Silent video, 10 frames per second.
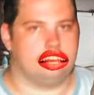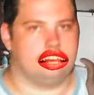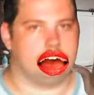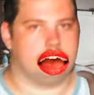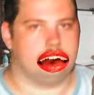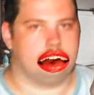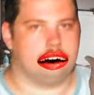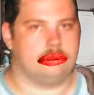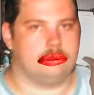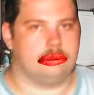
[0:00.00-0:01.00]
fucking
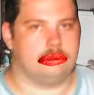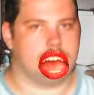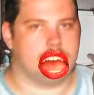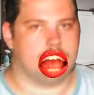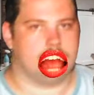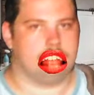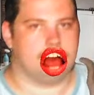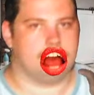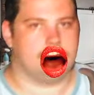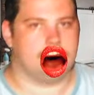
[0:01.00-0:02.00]
LinkedIn.
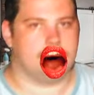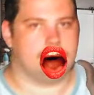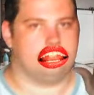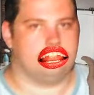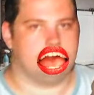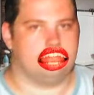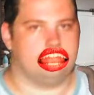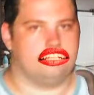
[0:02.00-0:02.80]
I don't know what I'm saying.